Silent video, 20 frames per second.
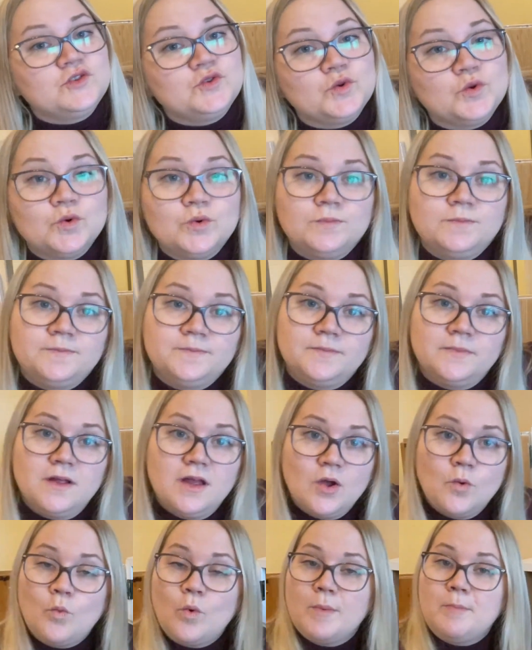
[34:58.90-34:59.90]
to
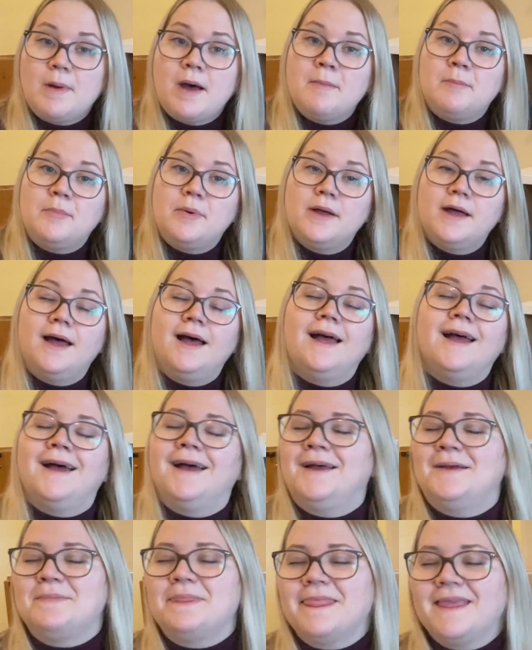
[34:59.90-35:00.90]
whip up
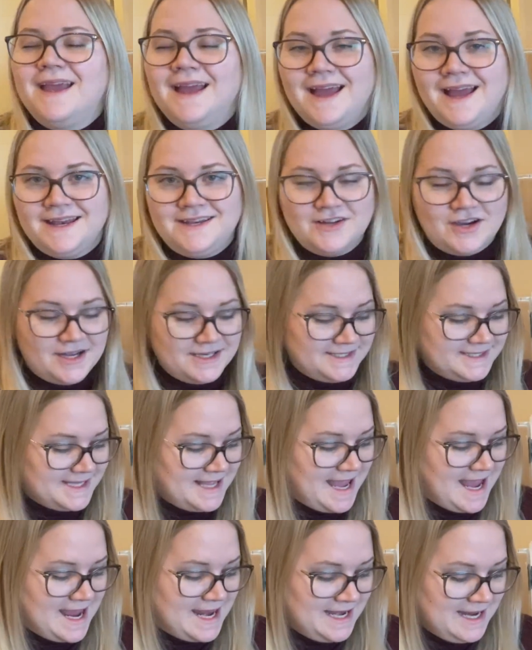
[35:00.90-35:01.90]
a dyed
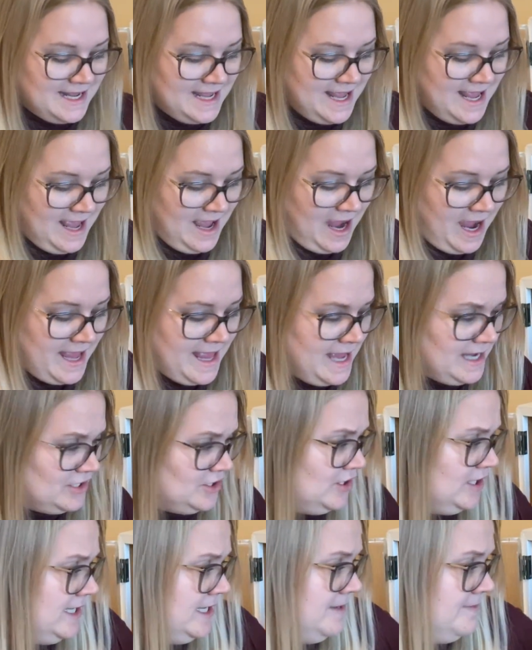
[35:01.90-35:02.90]
skein. I
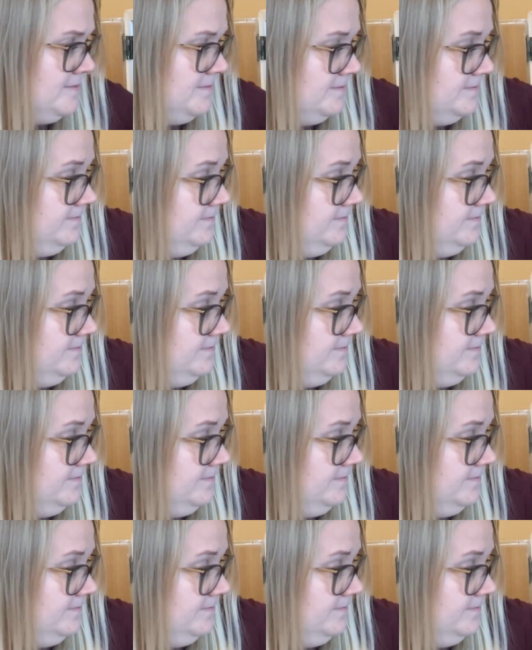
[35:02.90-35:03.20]
actually